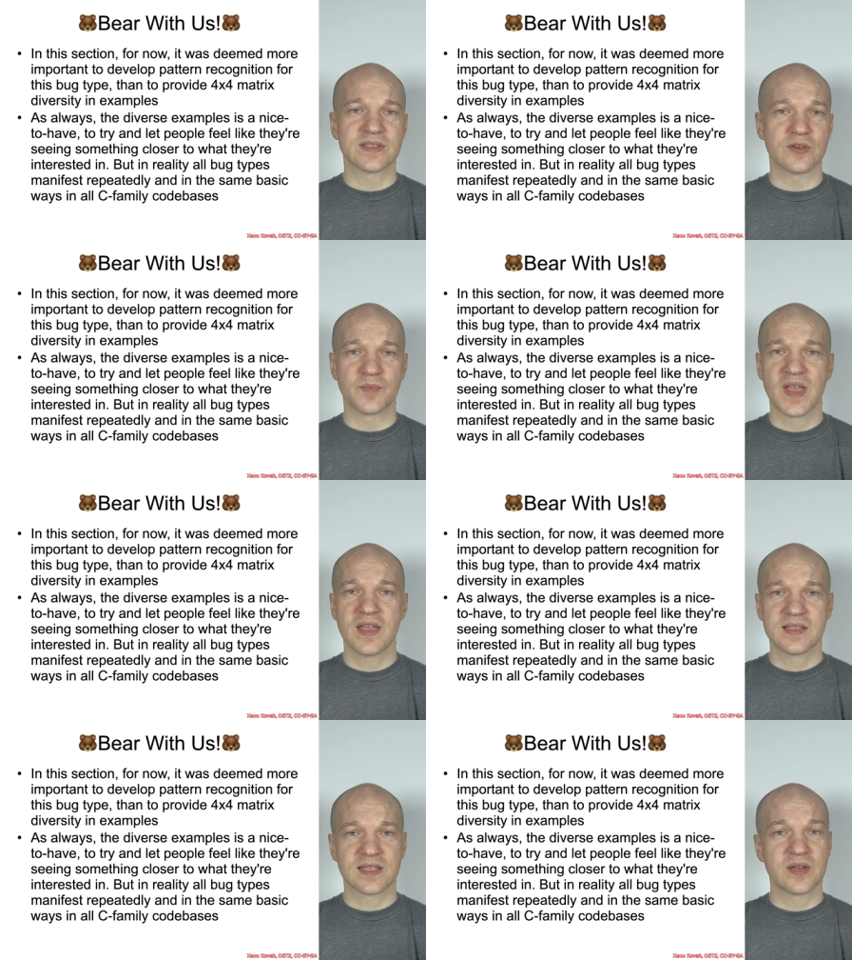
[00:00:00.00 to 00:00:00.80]
So
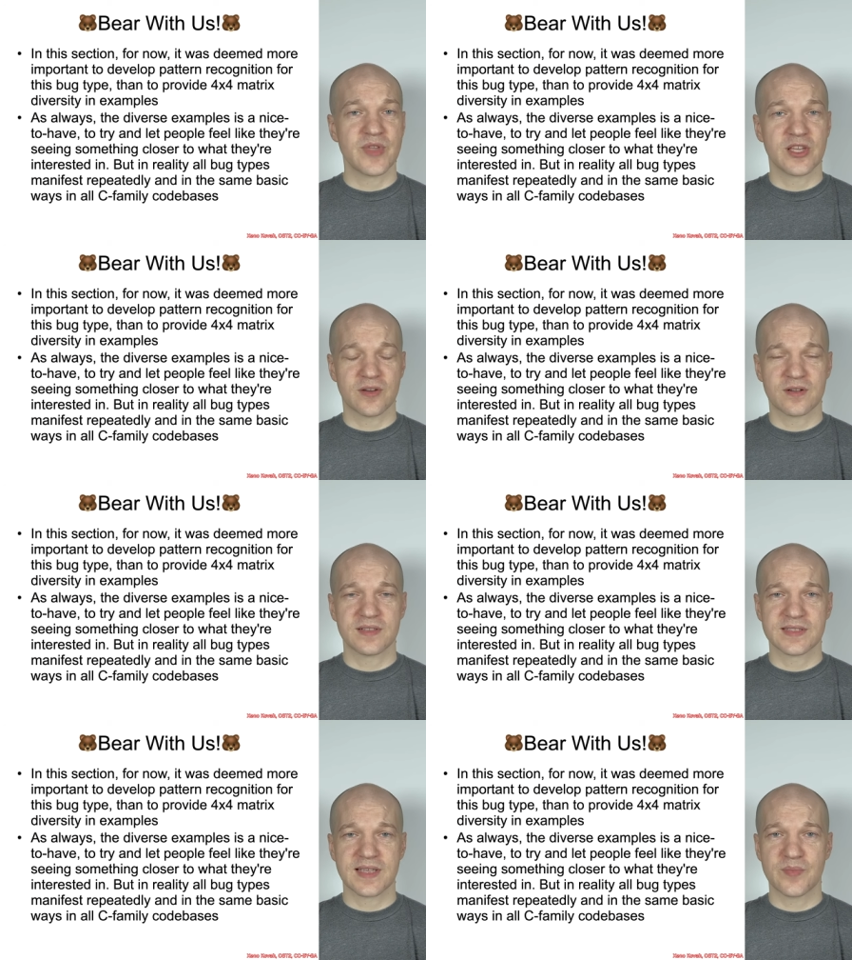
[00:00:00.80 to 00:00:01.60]
it's going to be
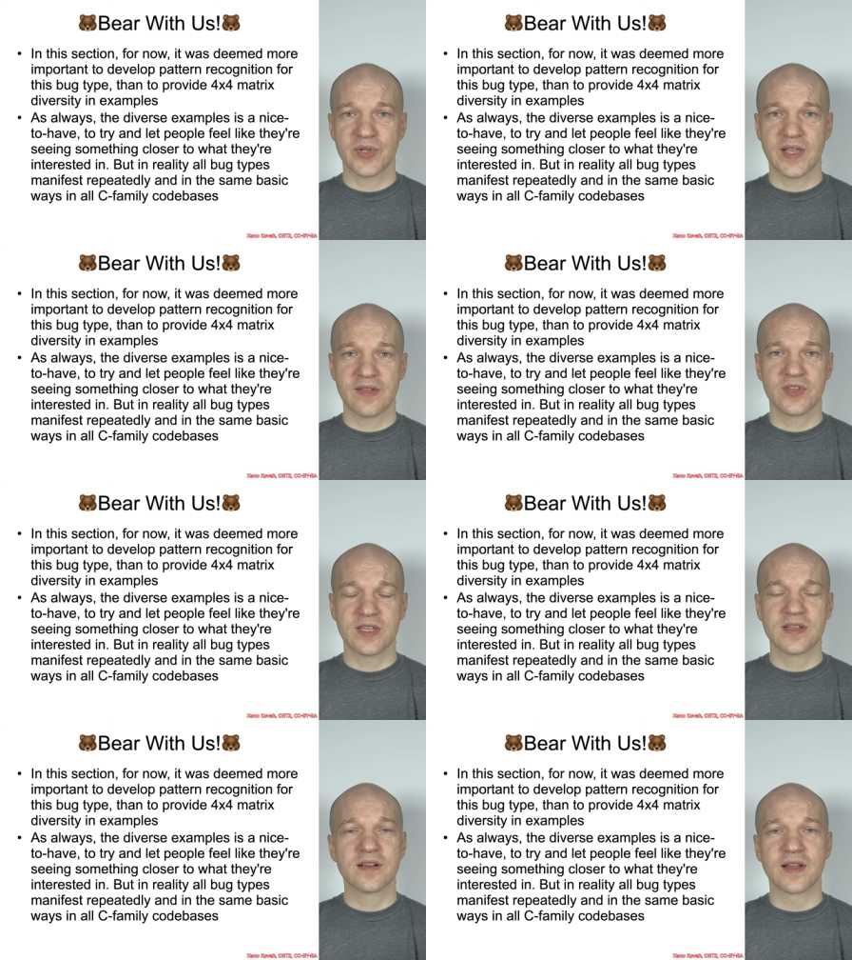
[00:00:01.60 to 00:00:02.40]
kernel example heavy
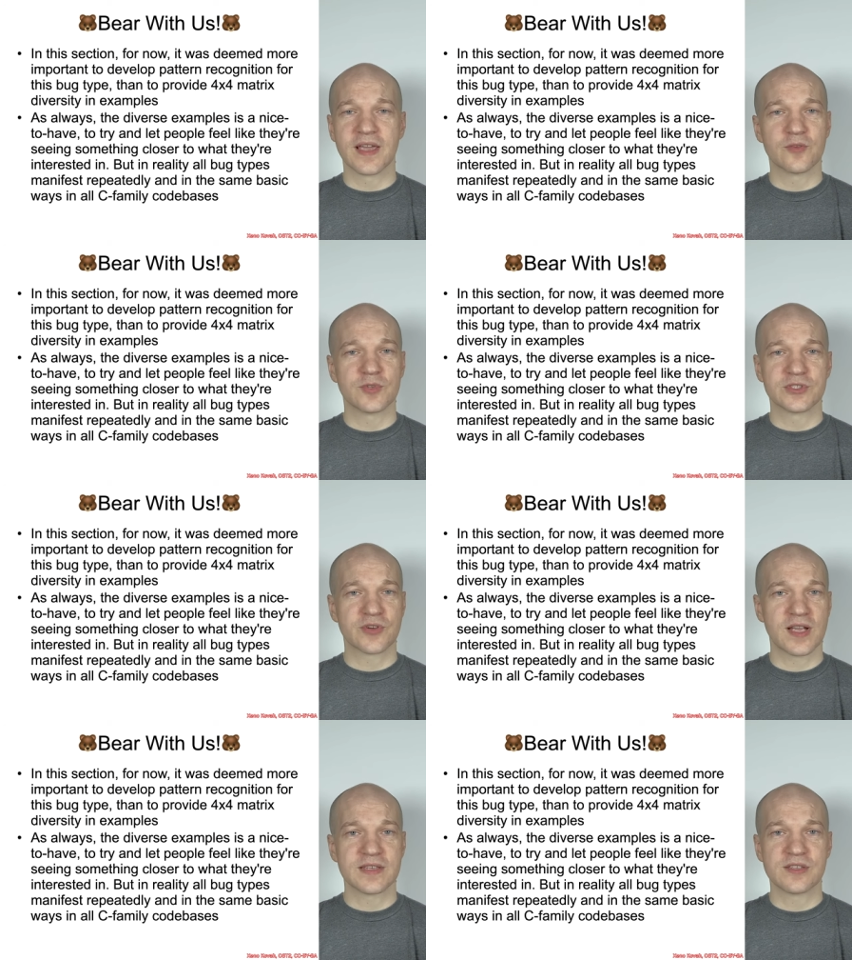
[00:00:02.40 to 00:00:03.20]
here, and we'll
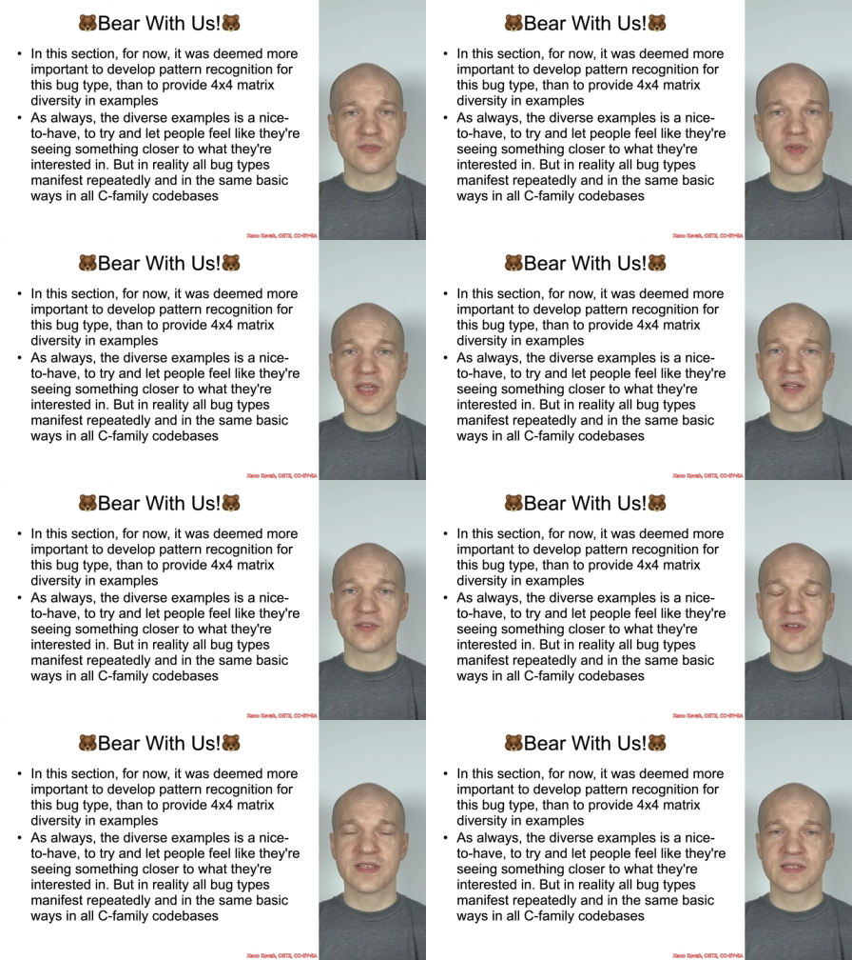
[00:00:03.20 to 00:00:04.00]
try to
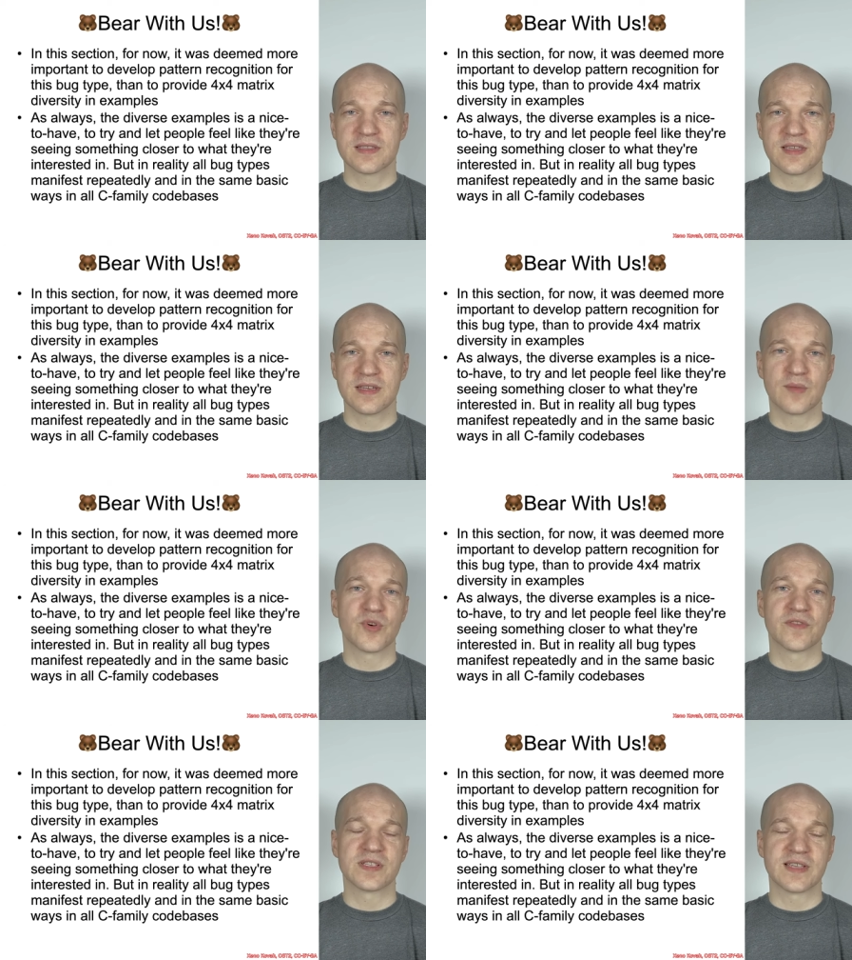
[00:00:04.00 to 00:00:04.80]
increase the
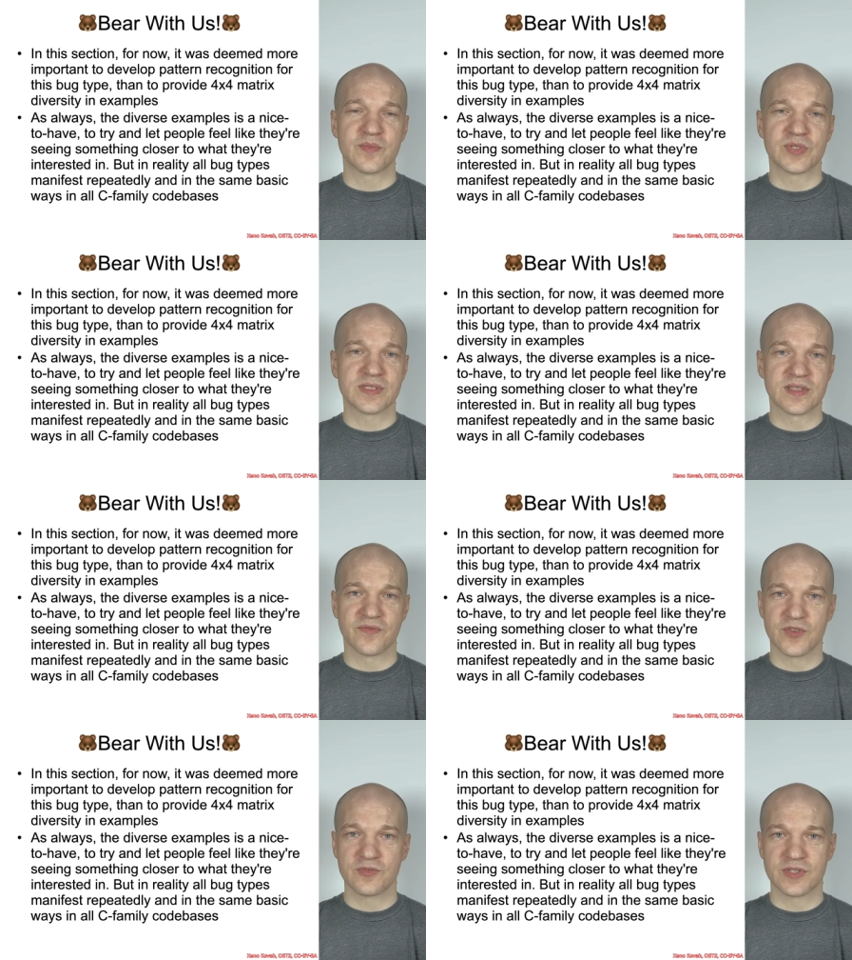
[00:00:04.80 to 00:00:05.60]
number of examples in
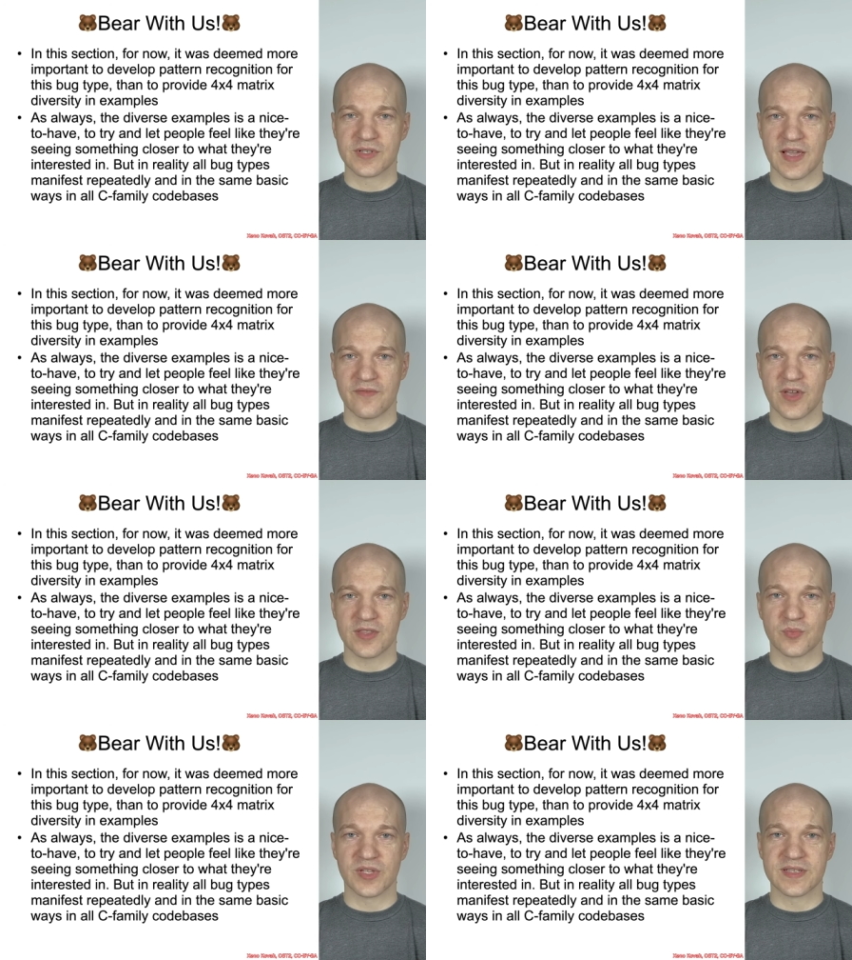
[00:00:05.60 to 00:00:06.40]
the future to have
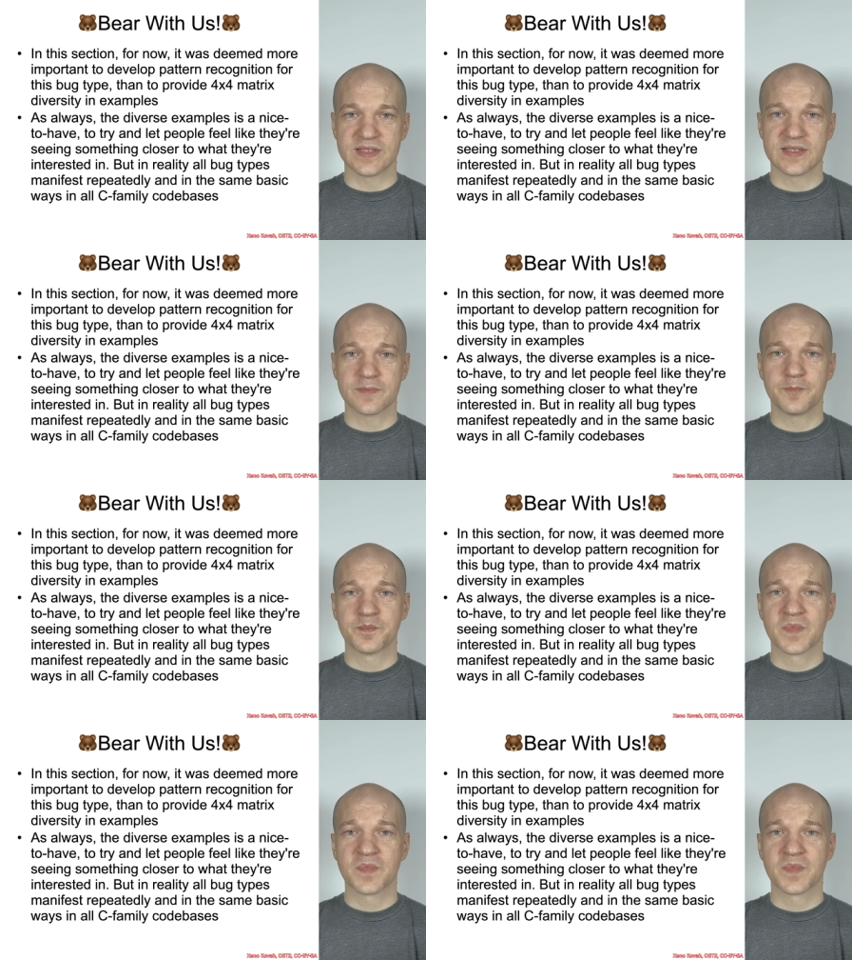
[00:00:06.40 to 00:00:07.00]
other places.